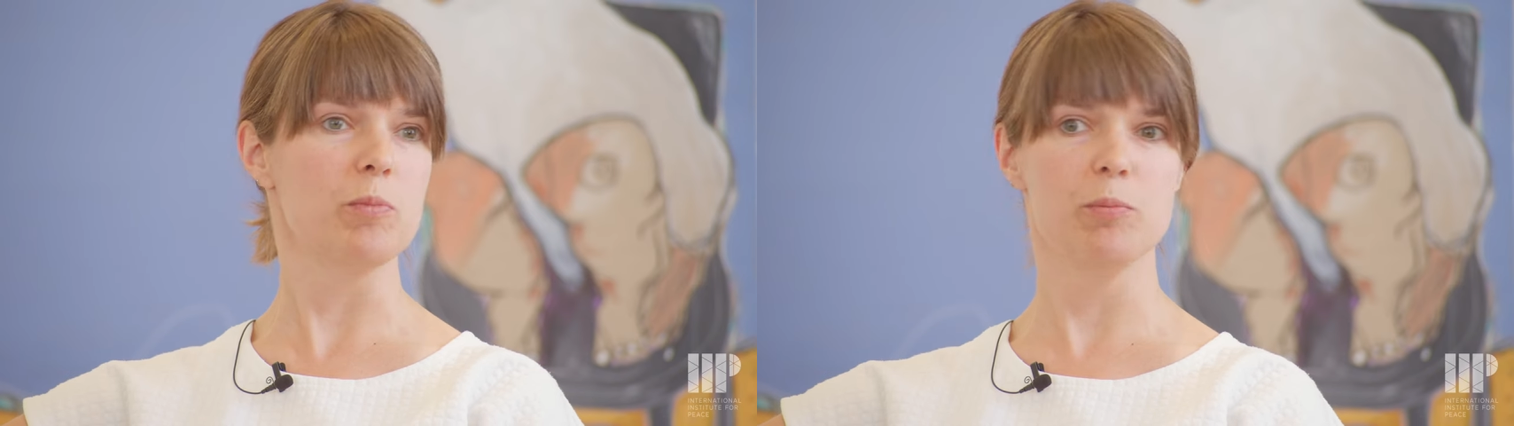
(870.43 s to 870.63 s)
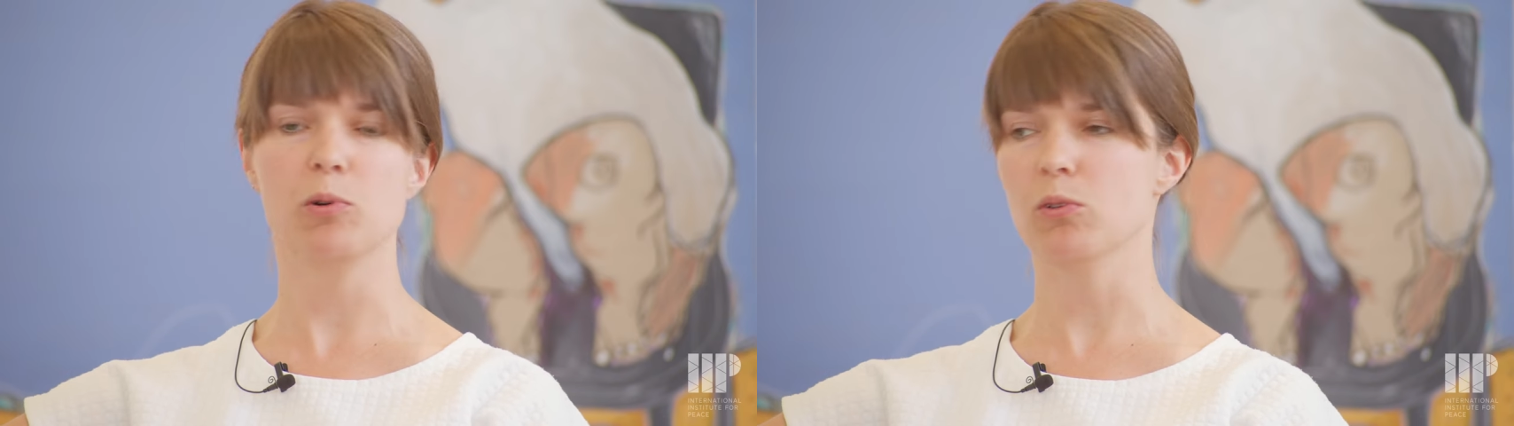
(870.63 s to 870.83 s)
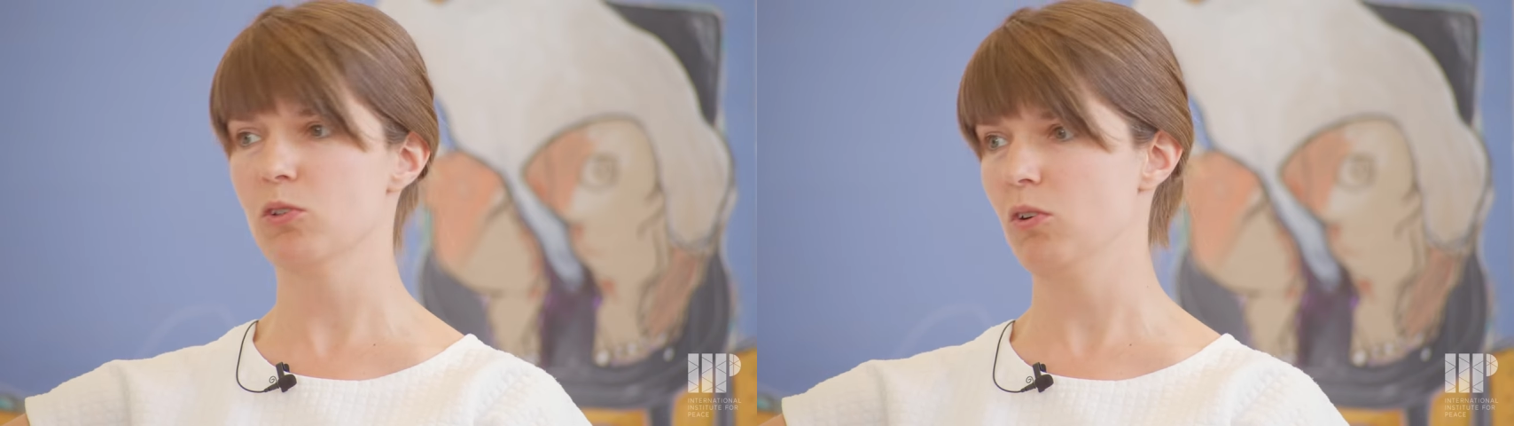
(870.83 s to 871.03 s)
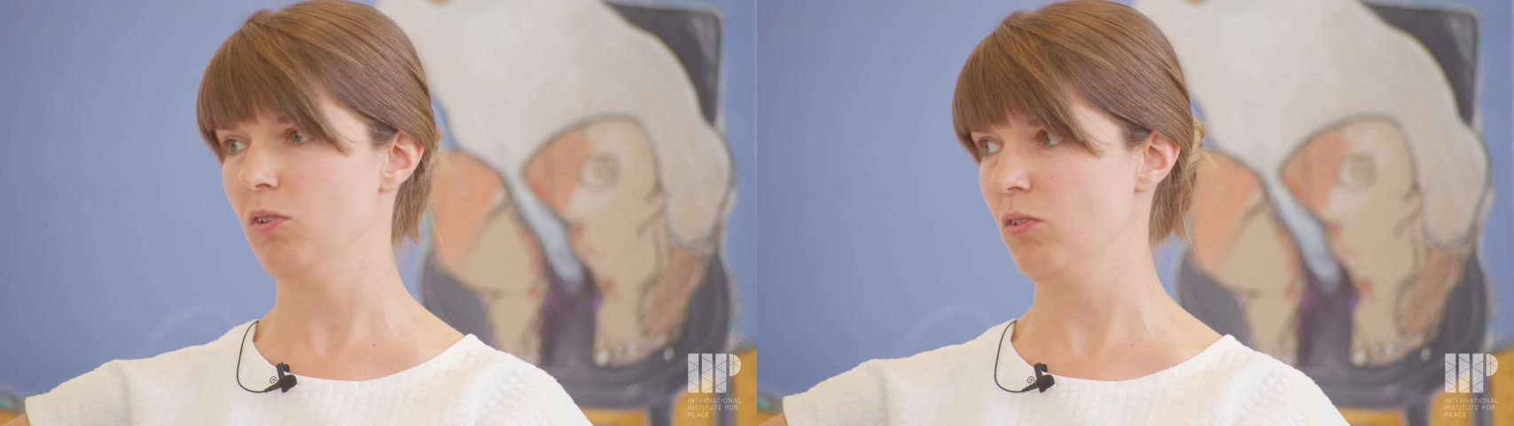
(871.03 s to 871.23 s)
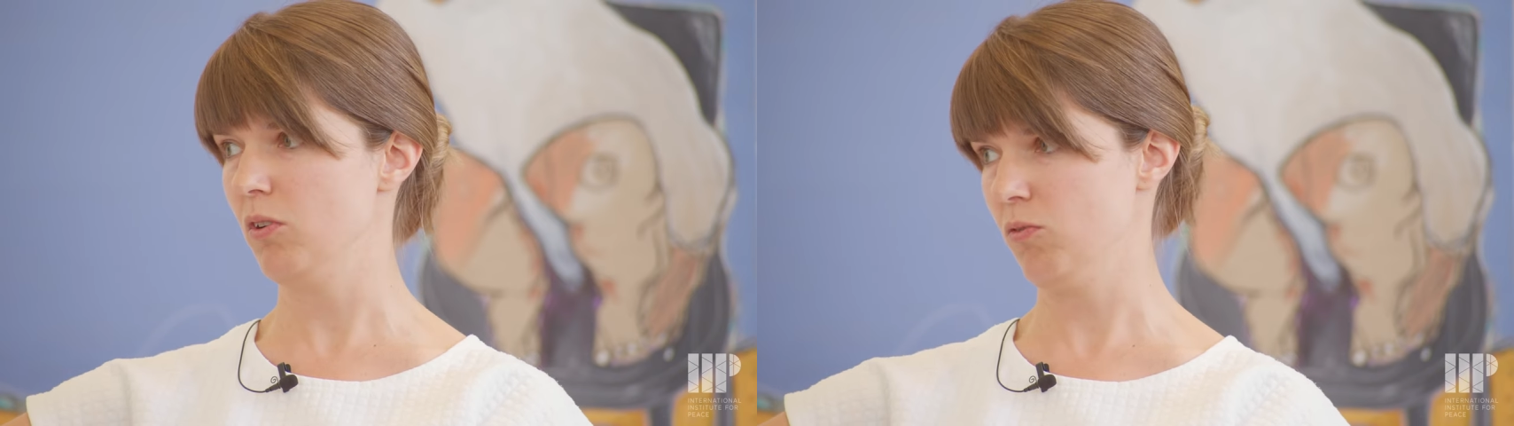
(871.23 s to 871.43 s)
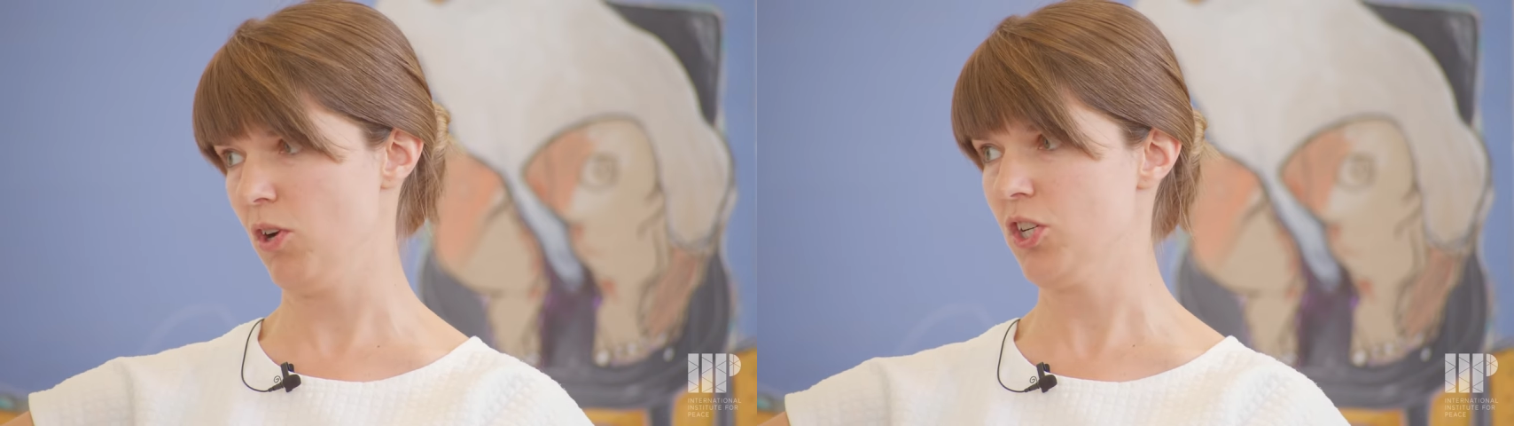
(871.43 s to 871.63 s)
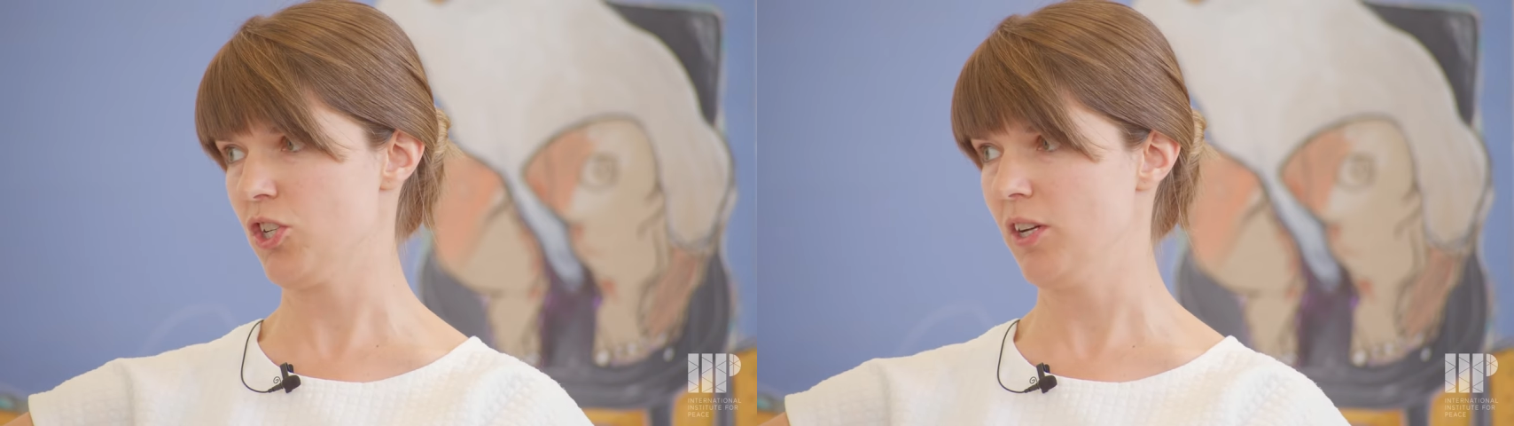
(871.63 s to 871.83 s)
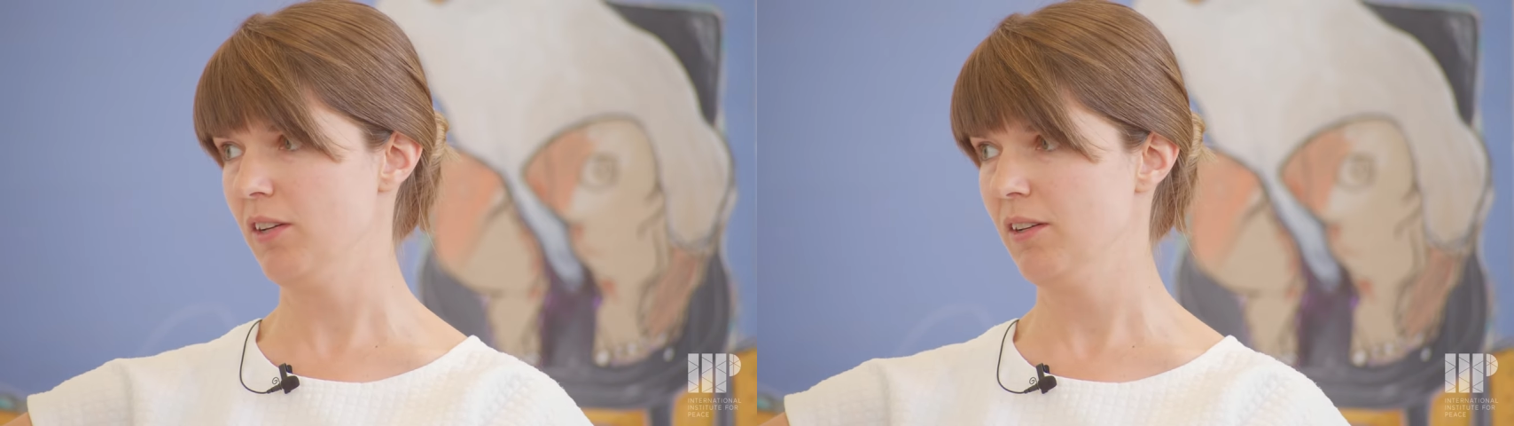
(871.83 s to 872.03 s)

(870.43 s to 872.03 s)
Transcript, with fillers: be put on, on Russia.